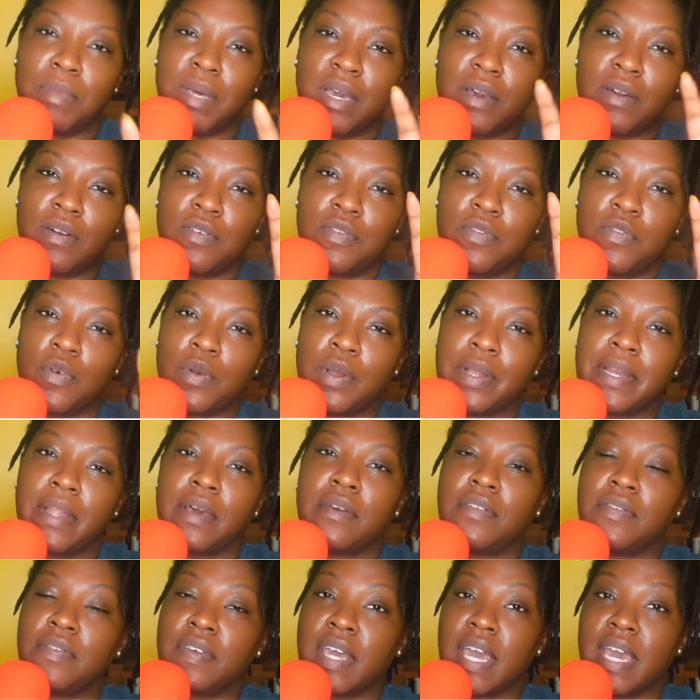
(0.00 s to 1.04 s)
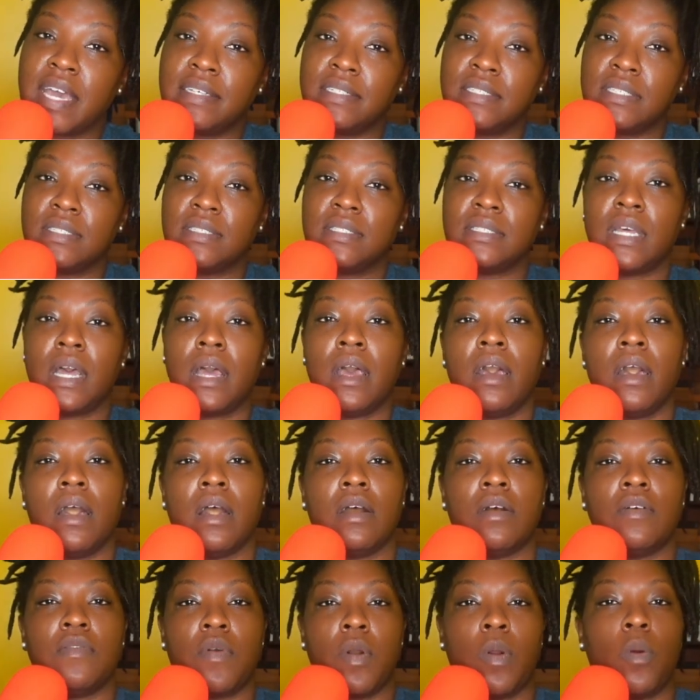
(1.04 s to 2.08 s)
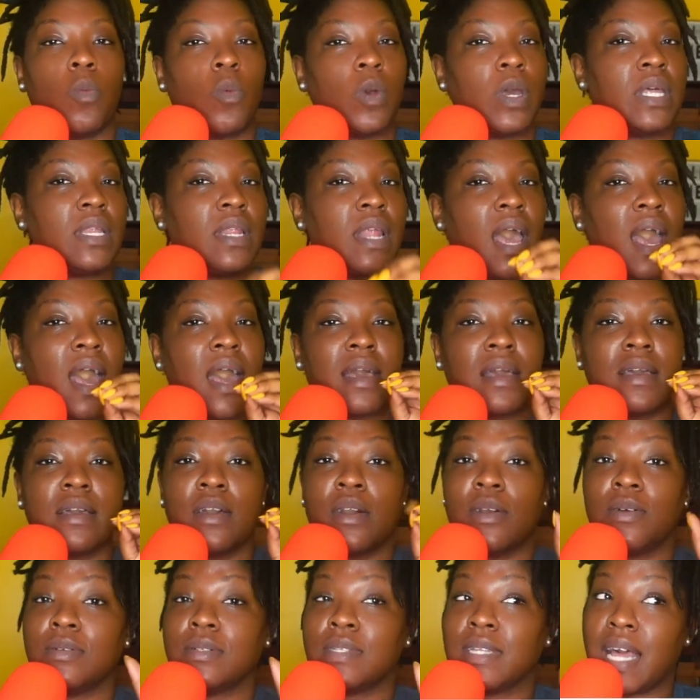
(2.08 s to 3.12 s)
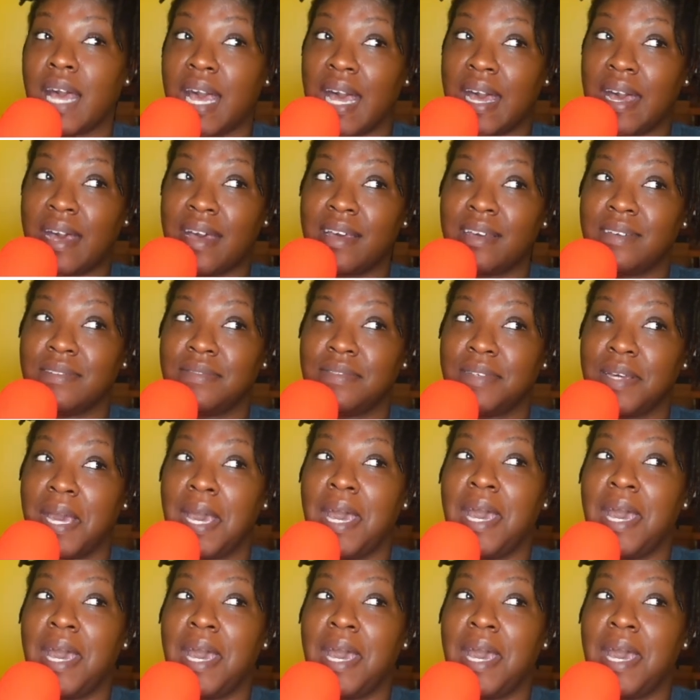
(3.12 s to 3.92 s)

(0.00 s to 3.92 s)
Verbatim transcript: the bell for notifications of when I go live